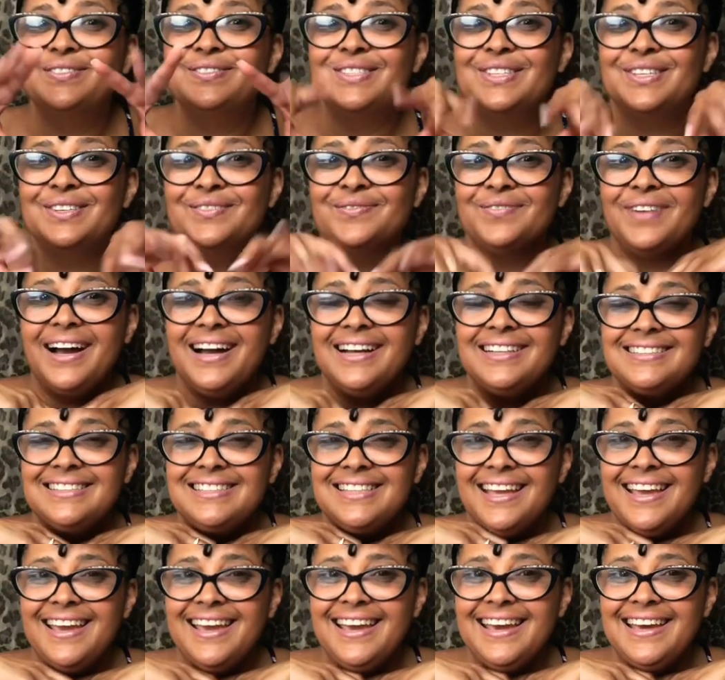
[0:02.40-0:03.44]
to my
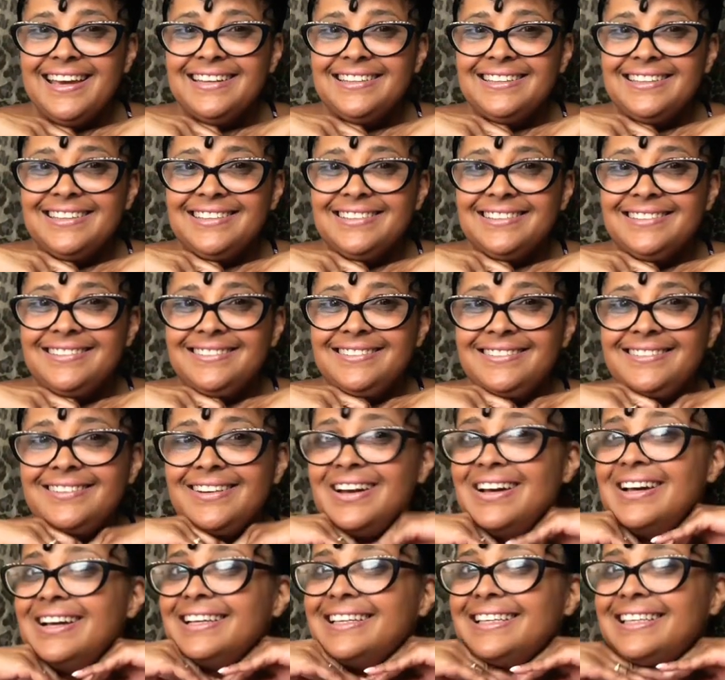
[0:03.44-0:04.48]
channel,
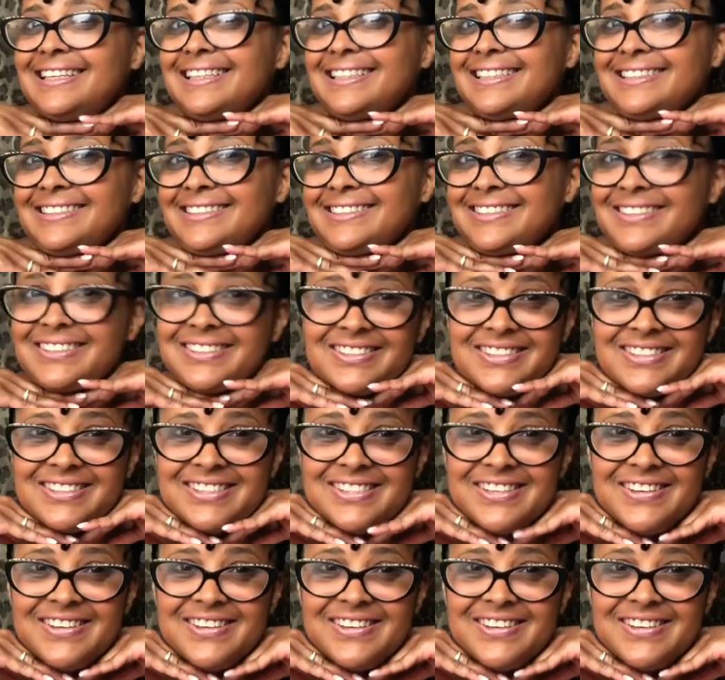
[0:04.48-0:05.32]
Kendall's